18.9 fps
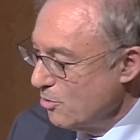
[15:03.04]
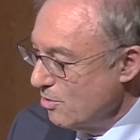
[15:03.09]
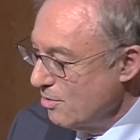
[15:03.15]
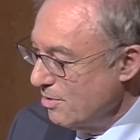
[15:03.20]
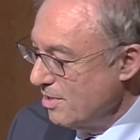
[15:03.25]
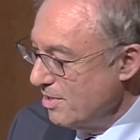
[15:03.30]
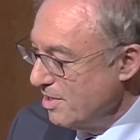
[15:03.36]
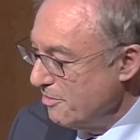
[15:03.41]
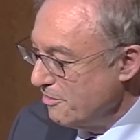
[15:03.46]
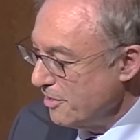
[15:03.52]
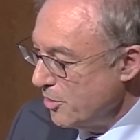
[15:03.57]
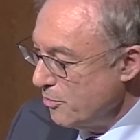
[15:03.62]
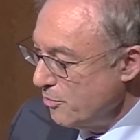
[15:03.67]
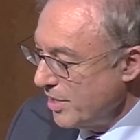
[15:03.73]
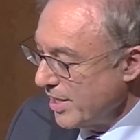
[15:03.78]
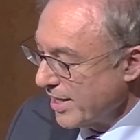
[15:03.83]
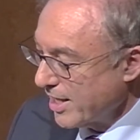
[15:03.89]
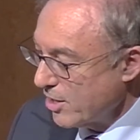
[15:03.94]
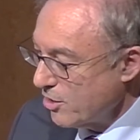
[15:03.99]
being
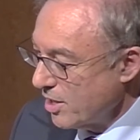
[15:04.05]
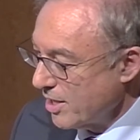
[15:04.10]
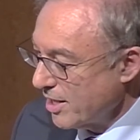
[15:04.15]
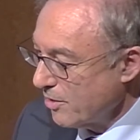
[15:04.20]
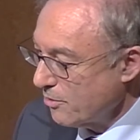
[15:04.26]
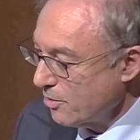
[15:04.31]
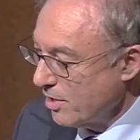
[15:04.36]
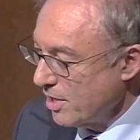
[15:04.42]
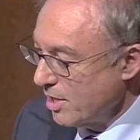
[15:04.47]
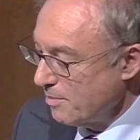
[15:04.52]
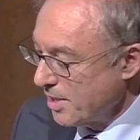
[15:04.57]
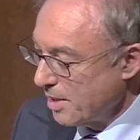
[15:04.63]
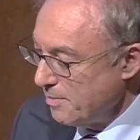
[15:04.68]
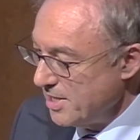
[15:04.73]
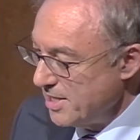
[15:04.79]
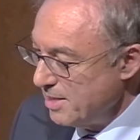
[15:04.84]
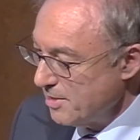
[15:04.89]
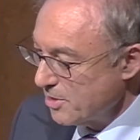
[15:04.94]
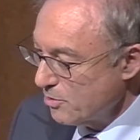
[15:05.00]
shattered,
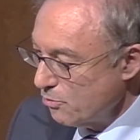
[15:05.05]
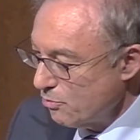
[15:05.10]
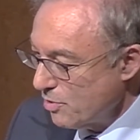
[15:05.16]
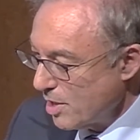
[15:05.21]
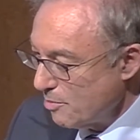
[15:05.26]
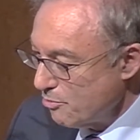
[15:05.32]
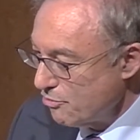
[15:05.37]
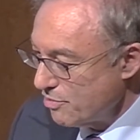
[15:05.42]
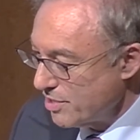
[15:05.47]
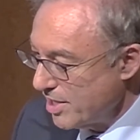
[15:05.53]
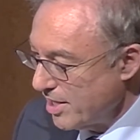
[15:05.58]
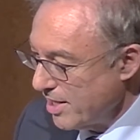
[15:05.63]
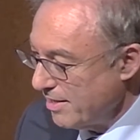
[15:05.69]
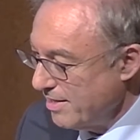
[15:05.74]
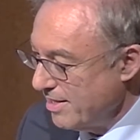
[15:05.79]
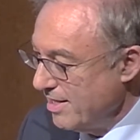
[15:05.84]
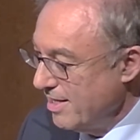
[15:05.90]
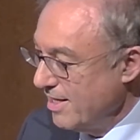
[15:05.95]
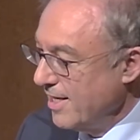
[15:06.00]
and at 4
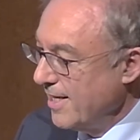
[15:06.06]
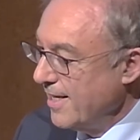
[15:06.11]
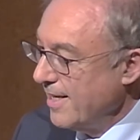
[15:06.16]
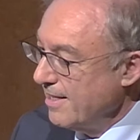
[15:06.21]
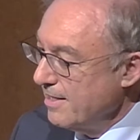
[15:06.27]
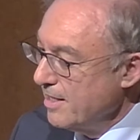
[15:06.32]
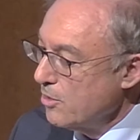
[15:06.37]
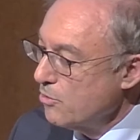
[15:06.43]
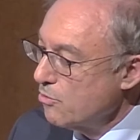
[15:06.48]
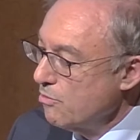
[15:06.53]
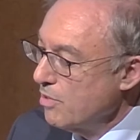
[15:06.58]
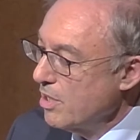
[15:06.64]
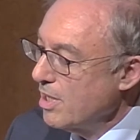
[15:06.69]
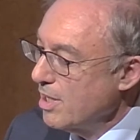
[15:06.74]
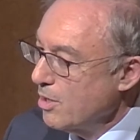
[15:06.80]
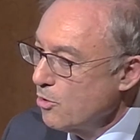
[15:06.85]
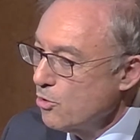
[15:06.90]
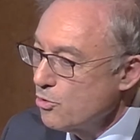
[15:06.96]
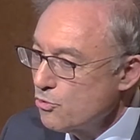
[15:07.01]
p.m. there's a lot
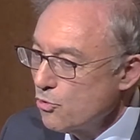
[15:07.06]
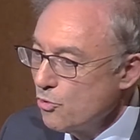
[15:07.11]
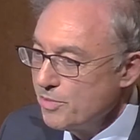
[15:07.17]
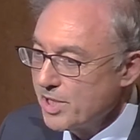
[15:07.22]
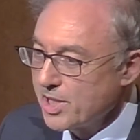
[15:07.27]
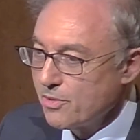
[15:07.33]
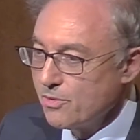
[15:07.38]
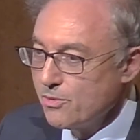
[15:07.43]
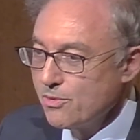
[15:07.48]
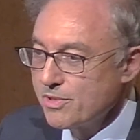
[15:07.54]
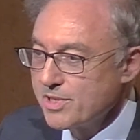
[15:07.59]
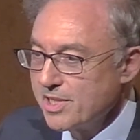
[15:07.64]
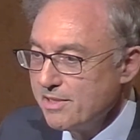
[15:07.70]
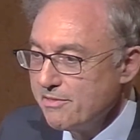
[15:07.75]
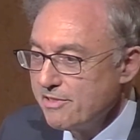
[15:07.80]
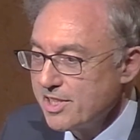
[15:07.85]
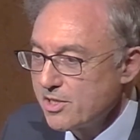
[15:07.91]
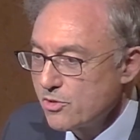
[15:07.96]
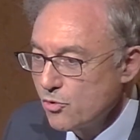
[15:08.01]
of dust, so it's
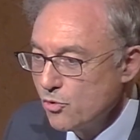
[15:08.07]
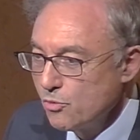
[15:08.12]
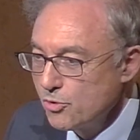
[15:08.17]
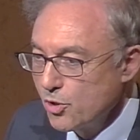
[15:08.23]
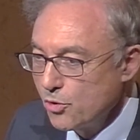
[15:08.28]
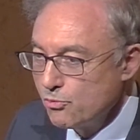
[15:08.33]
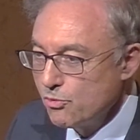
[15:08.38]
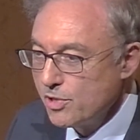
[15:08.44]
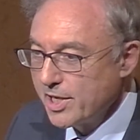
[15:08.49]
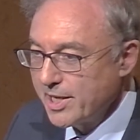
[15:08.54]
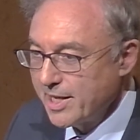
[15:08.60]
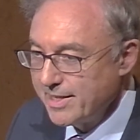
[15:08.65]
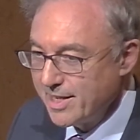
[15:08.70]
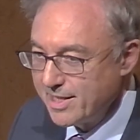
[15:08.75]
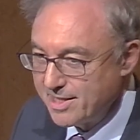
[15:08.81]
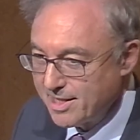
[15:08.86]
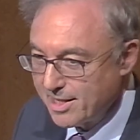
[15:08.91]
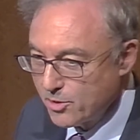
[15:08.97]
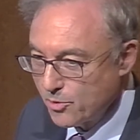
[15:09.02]
really
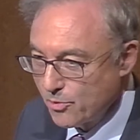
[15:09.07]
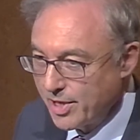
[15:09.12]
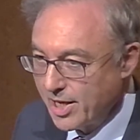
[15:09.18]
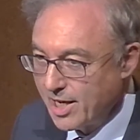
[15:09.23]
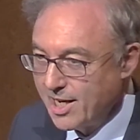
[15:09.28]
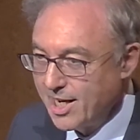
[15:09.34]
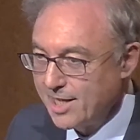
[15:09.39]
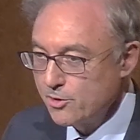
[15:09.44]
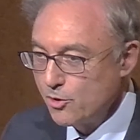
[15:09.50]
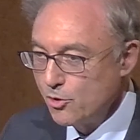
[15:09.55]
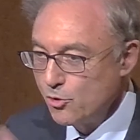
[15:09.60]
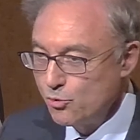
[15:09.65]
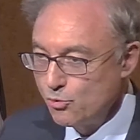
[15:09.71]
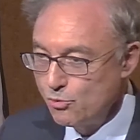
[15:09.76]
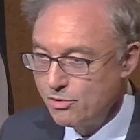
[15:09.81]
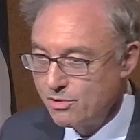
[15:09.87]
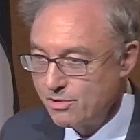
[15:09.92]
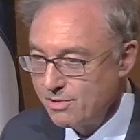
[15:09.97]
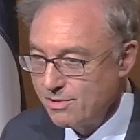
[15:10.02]
night, and
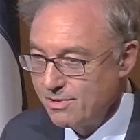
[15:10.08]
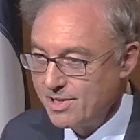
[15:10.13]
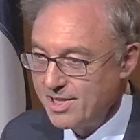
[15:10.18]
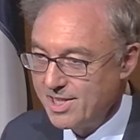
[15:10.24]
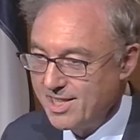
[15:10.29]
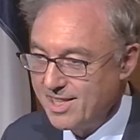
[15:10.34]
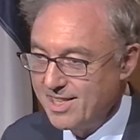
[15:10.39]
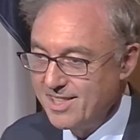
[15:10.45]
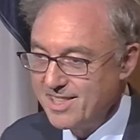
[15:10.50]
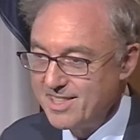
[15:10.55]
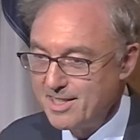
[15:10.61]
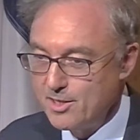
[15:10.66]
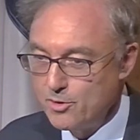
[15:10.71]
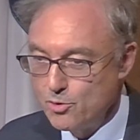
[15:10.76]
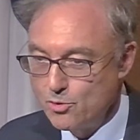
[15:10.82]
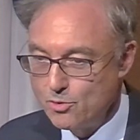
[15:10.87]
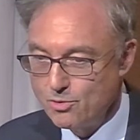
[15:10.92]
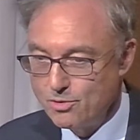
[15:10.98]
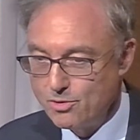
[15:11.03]
all the
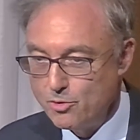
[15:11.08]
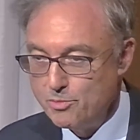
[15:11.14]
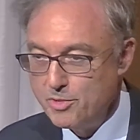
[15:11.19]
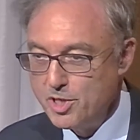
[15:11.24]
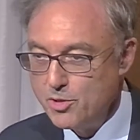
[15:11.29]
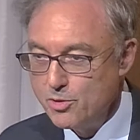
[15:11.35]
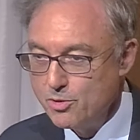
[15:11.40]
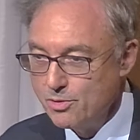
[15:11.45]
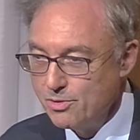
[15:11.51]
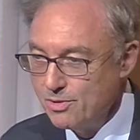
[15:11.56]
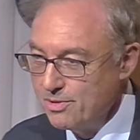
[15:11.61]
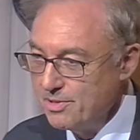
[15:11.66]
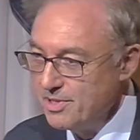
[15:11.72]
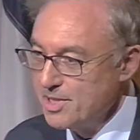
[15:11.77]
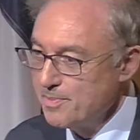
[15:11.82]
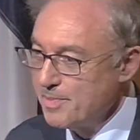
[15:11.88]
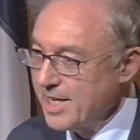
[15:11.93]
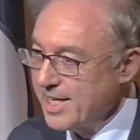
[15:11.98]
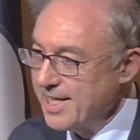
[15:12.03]
pipes are breaking
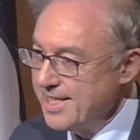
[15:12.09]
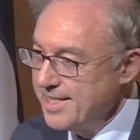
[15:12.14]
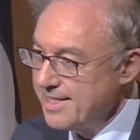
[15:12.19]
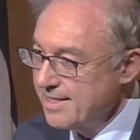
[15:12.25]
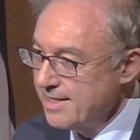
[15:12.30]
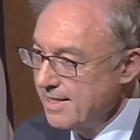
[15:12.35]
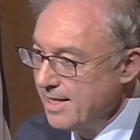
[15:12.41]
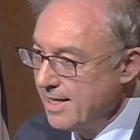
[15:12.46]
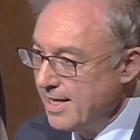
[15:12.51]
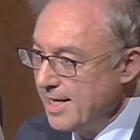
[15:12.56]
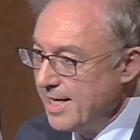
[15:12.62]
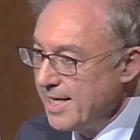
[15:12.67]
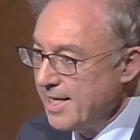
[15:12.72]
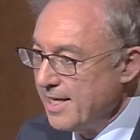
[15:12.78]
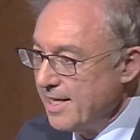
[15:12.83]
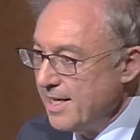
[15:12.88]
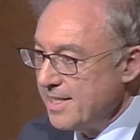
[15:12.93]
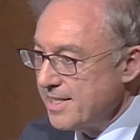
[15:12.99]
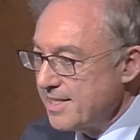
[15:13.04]
up,
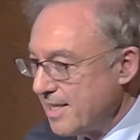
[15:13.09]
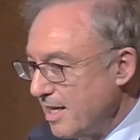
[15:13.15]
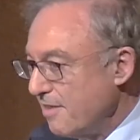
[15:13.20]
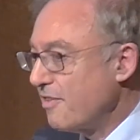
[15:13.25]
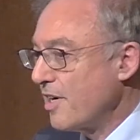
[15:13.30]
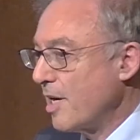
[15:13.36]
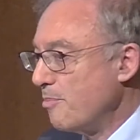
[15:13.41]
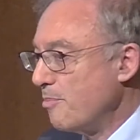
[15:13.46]
and